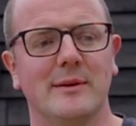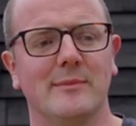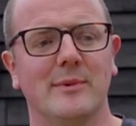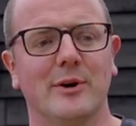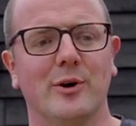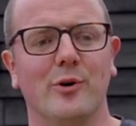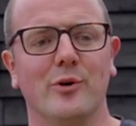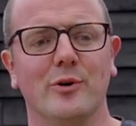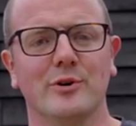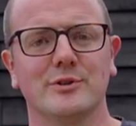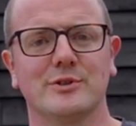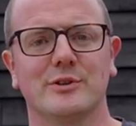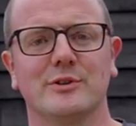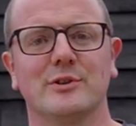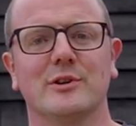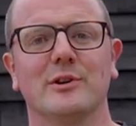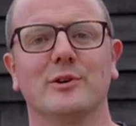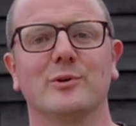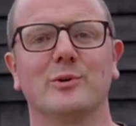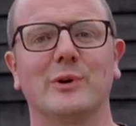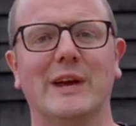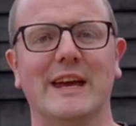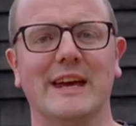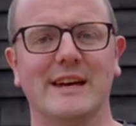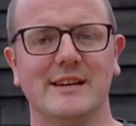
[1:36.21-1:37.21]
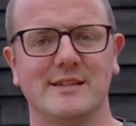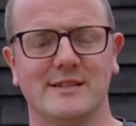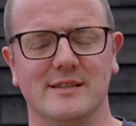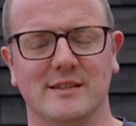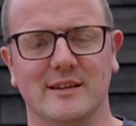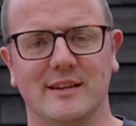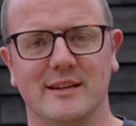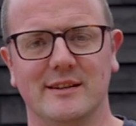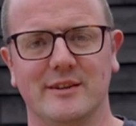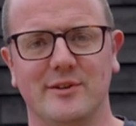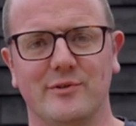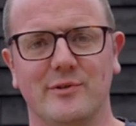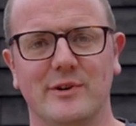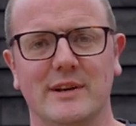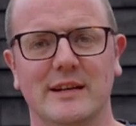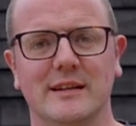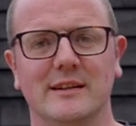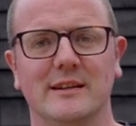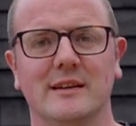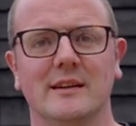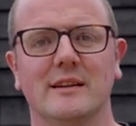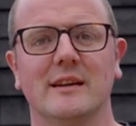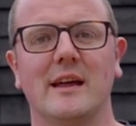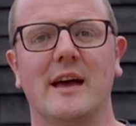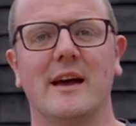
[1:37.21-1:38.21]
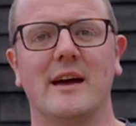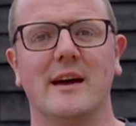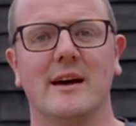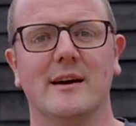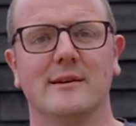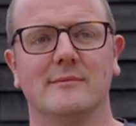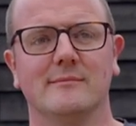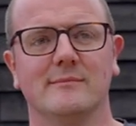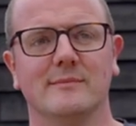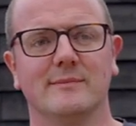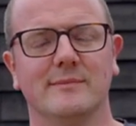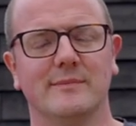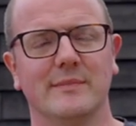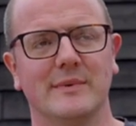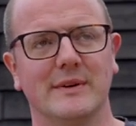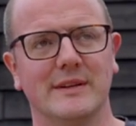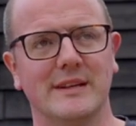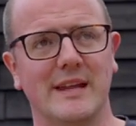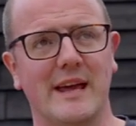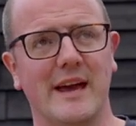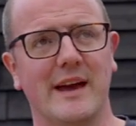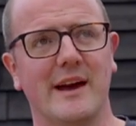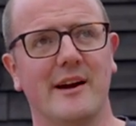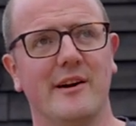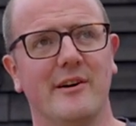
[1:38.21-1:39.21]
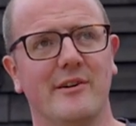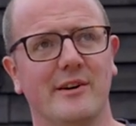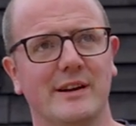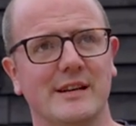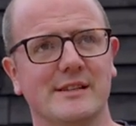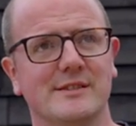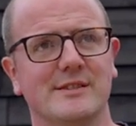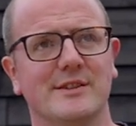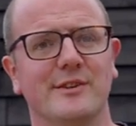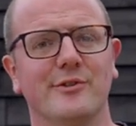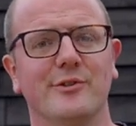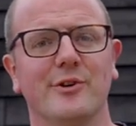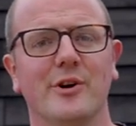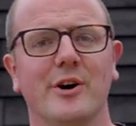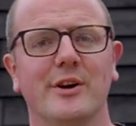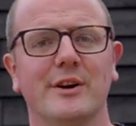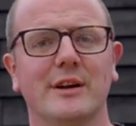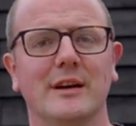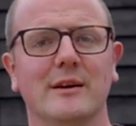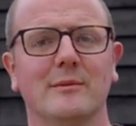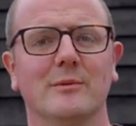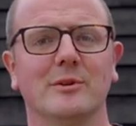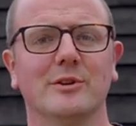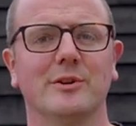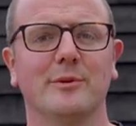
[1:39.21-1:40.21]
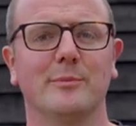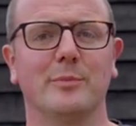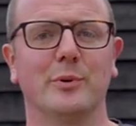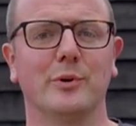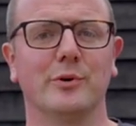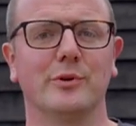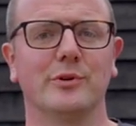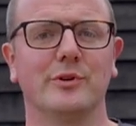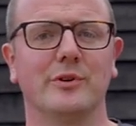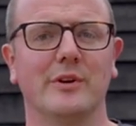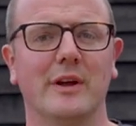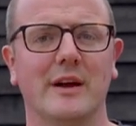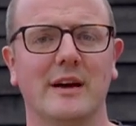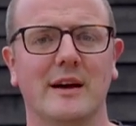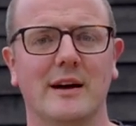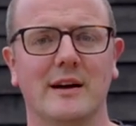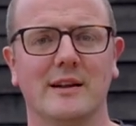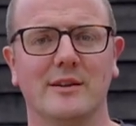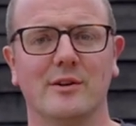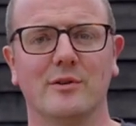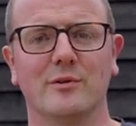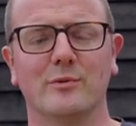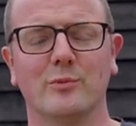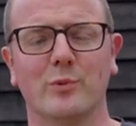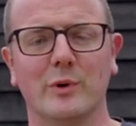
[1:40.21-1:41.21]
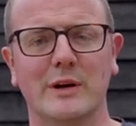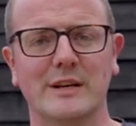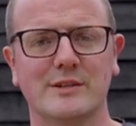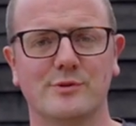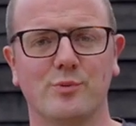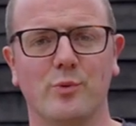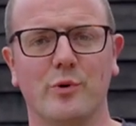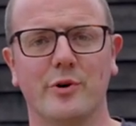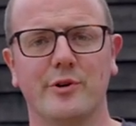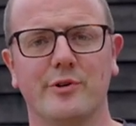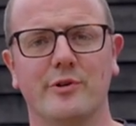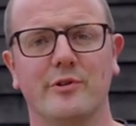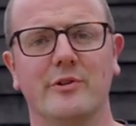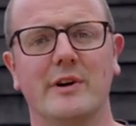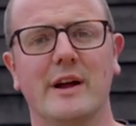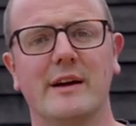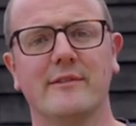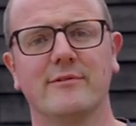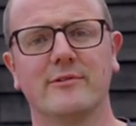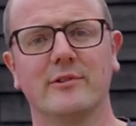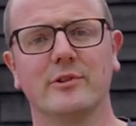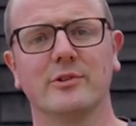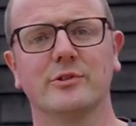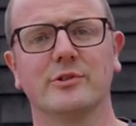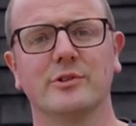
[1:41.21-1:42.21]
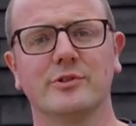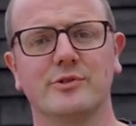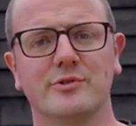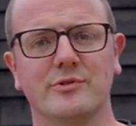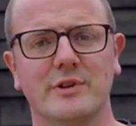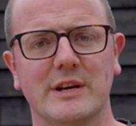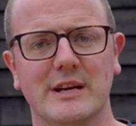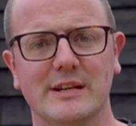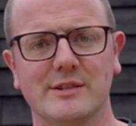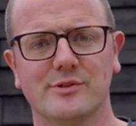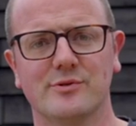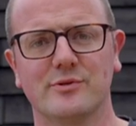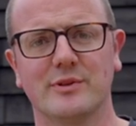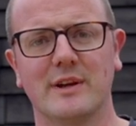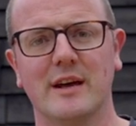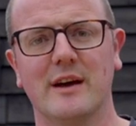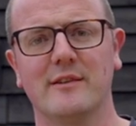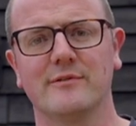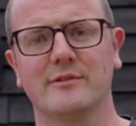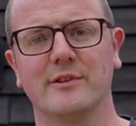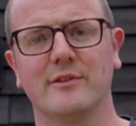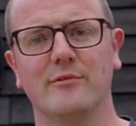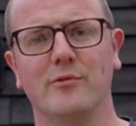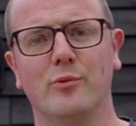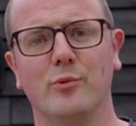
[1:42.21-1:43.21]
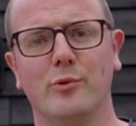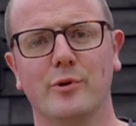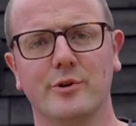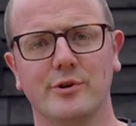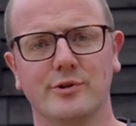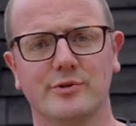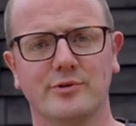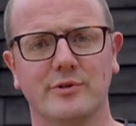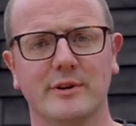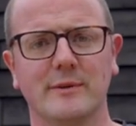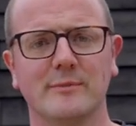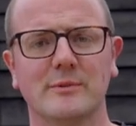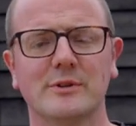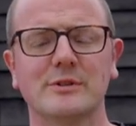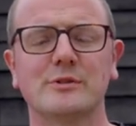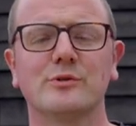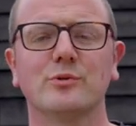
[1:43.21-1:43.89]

Because of the location that they're in um, and the heritage, they're not able to put uh, their wastewater or effluent to drain, so they have to have a water treatment.